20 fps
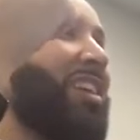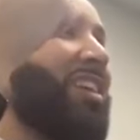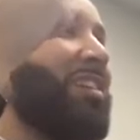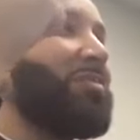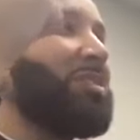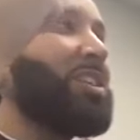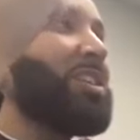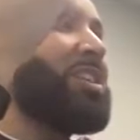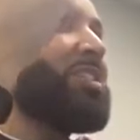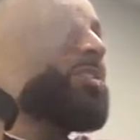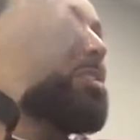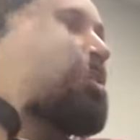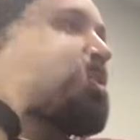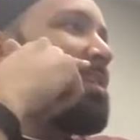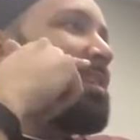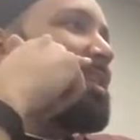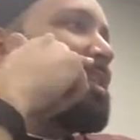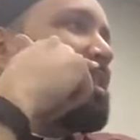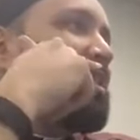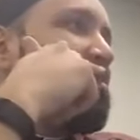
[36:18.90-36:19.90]
anha if she's
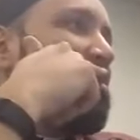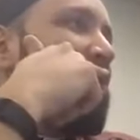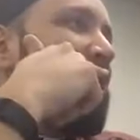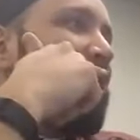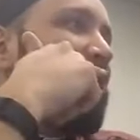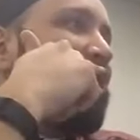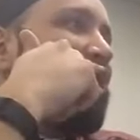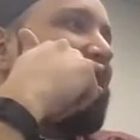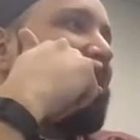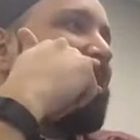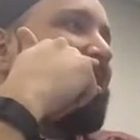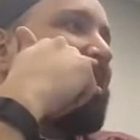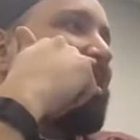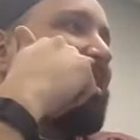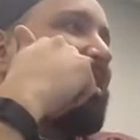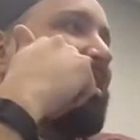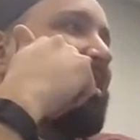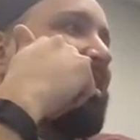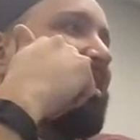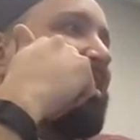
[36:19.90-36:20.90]
heard this as well.
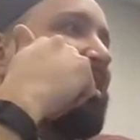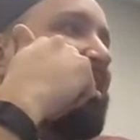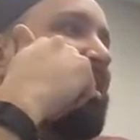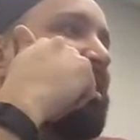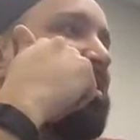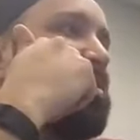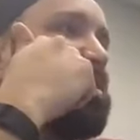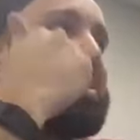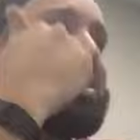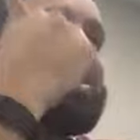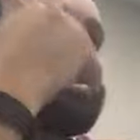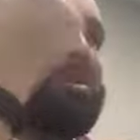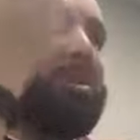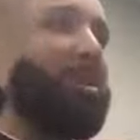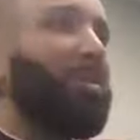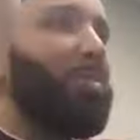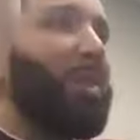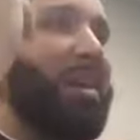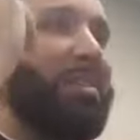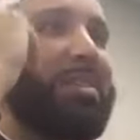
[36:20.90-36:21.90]
If she's
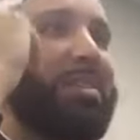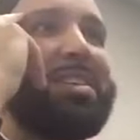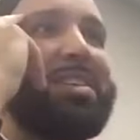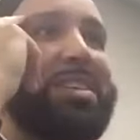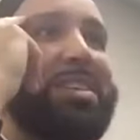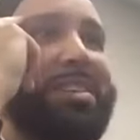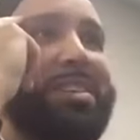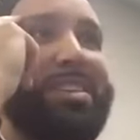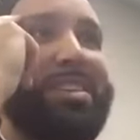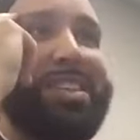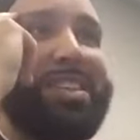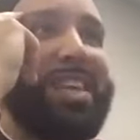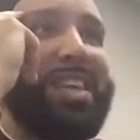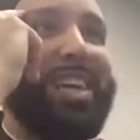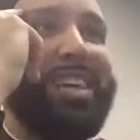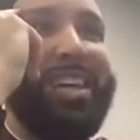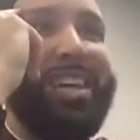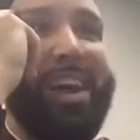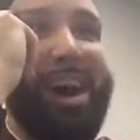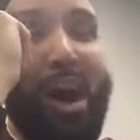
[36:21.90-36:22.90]
heard about this, this
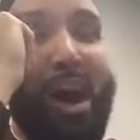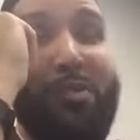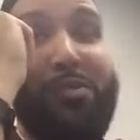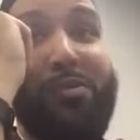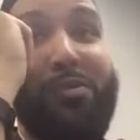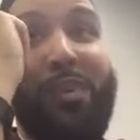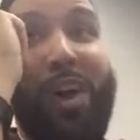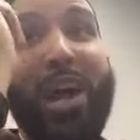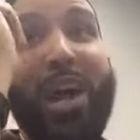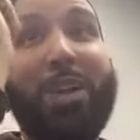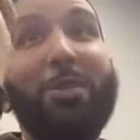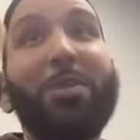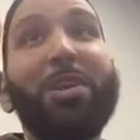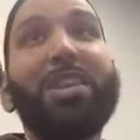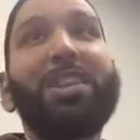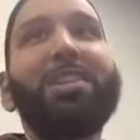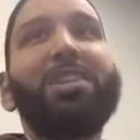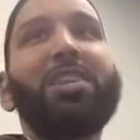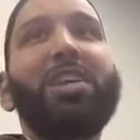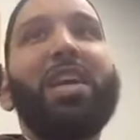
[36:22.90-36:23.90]
idea of
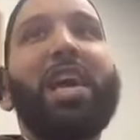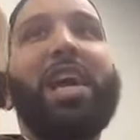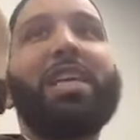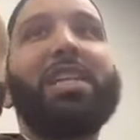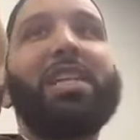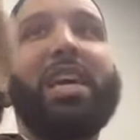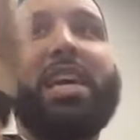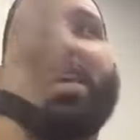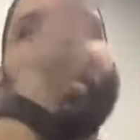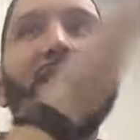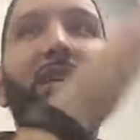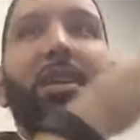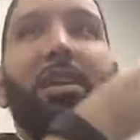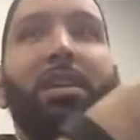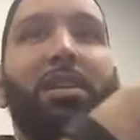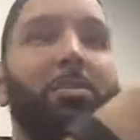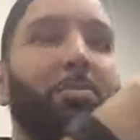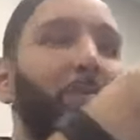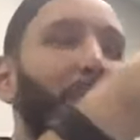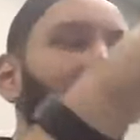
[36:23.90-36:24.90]
following the janazah until
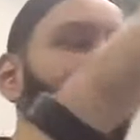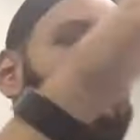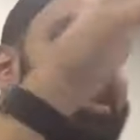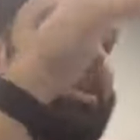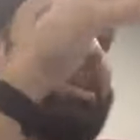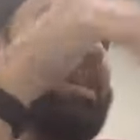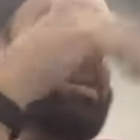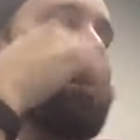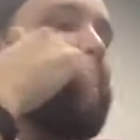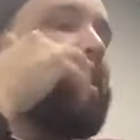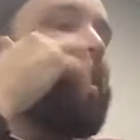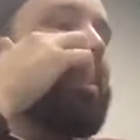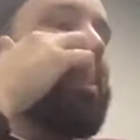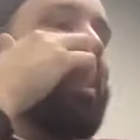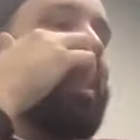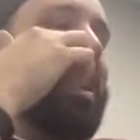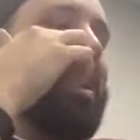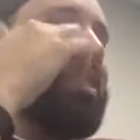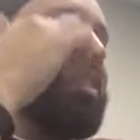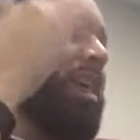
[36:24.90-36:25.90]
it's buried,
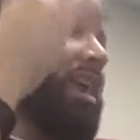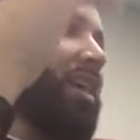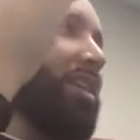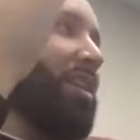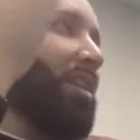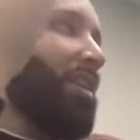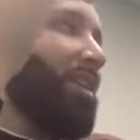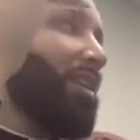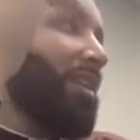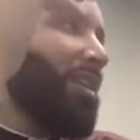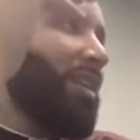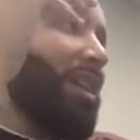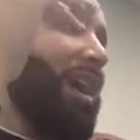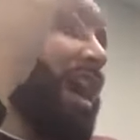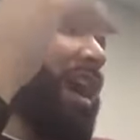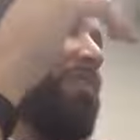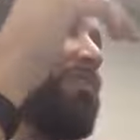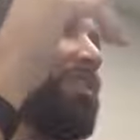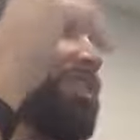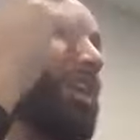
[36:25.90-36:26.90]
and then
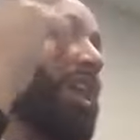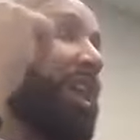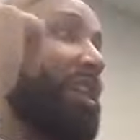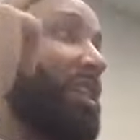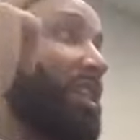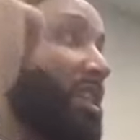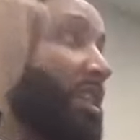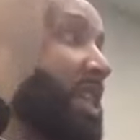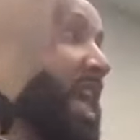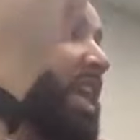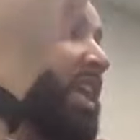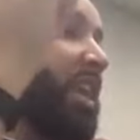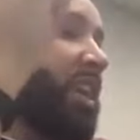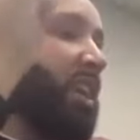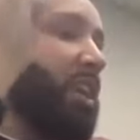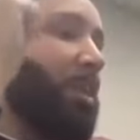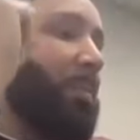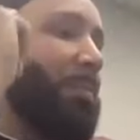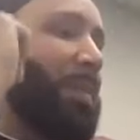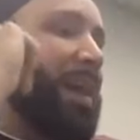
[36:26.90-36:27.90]
having a
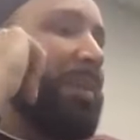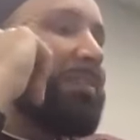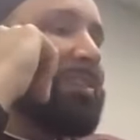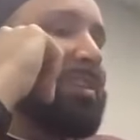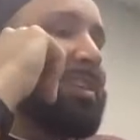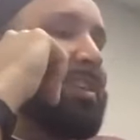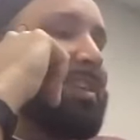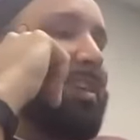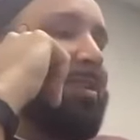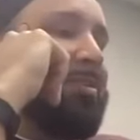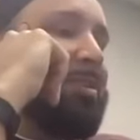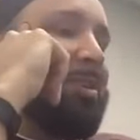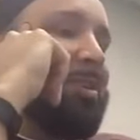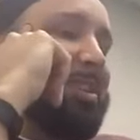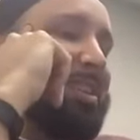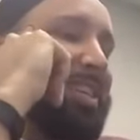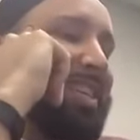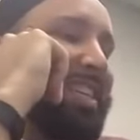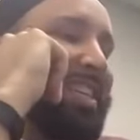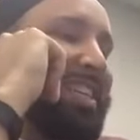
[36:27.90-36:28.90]
second mountain of
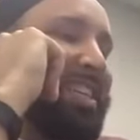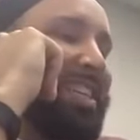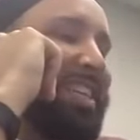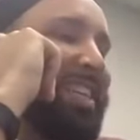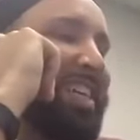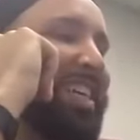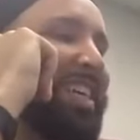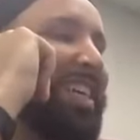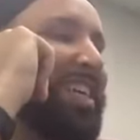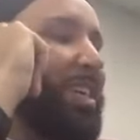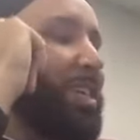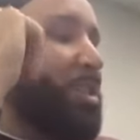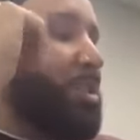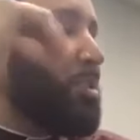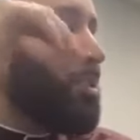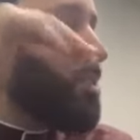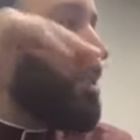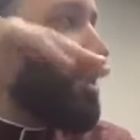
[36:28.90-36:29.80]
good deeds. So